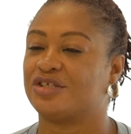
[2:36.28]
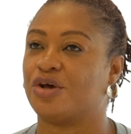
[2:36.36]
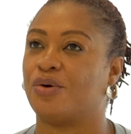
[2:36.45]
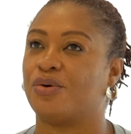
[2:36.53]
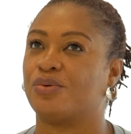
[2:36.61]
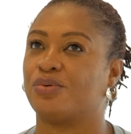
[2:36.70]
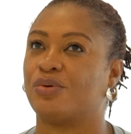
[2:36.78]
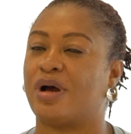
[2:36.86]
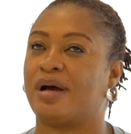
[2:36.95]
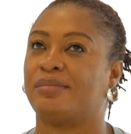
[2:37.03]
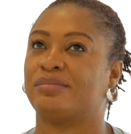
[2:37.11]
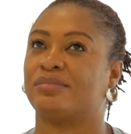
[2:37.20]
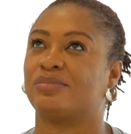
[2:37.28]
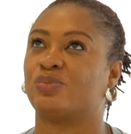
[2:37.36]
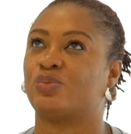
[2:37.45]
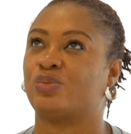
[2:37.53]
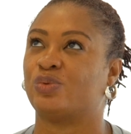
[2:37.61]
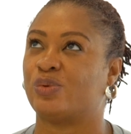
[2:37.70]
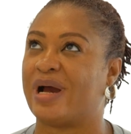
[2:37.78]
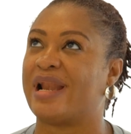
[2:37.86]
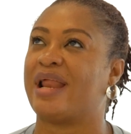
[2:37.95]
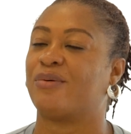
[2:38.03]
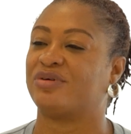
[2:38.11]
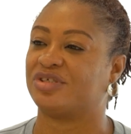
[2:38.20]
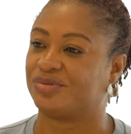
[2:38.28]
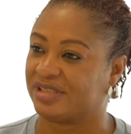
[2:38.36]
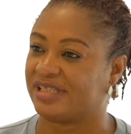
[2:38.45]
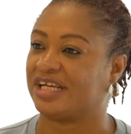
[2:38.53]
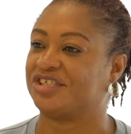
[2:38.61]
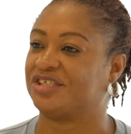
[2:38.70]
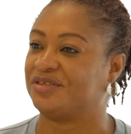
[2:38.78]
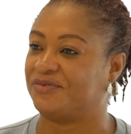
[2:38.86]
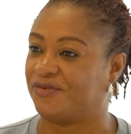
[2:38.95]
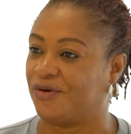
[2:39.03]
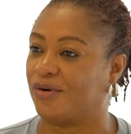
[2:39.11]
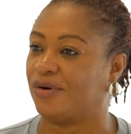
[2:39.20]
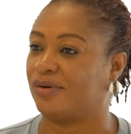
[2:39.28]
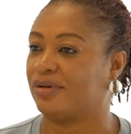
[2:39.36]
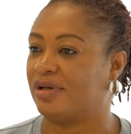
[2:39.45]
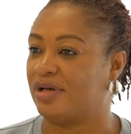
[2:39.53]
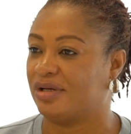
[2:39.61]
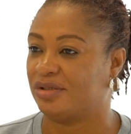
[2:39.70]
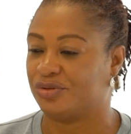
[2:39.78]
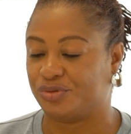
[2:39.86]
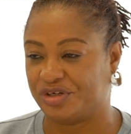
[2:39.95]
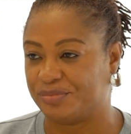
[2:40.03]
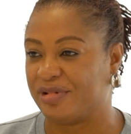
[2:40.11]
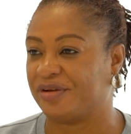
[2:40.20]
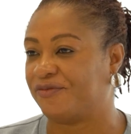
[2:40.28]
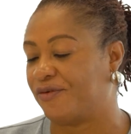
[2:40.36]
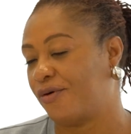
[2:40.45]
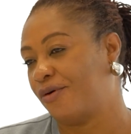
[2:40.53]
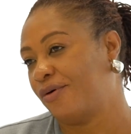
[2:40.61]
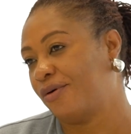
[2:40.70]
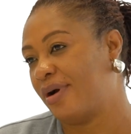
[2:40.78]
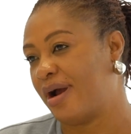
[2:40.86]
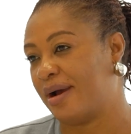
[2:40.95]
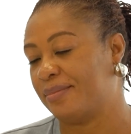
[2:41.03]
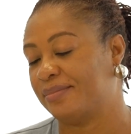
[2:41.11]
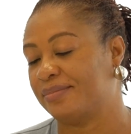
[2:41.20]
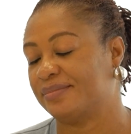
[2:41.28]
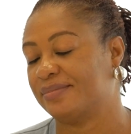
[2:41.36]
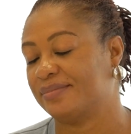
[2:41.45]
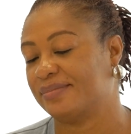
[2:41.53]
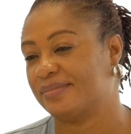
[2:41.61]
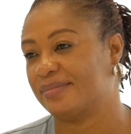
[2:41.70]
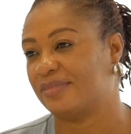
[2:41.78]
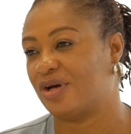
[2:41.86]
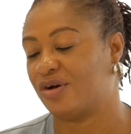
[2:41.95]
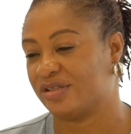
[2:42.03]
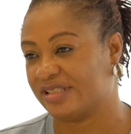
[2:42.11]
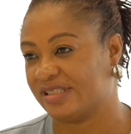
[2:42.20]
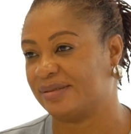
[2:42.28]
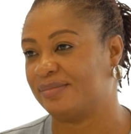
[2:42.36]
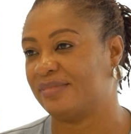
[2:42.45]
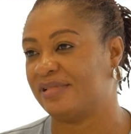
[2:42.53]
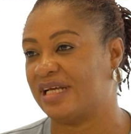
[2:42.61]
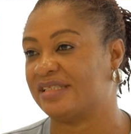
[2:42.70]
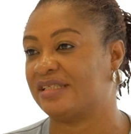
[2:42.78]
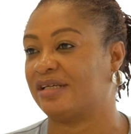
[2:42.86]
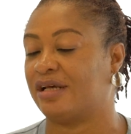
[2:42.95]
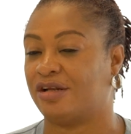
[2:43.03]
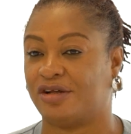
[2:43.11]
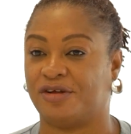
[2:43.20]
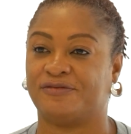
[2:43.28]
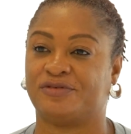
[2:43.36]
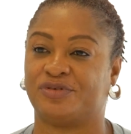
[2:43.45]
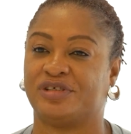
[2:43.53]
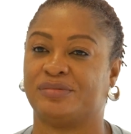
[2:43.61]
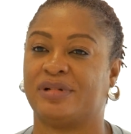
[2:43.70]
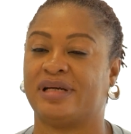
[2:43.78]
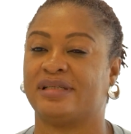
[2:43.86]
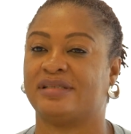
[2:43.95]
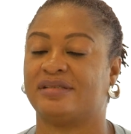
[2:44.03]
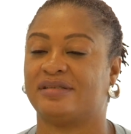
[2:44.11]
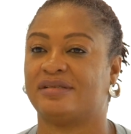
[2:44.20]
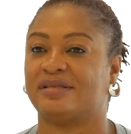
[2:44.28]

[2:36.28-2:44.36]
So um, while I was researching for treatment for um, autism, there's a lot of treatment,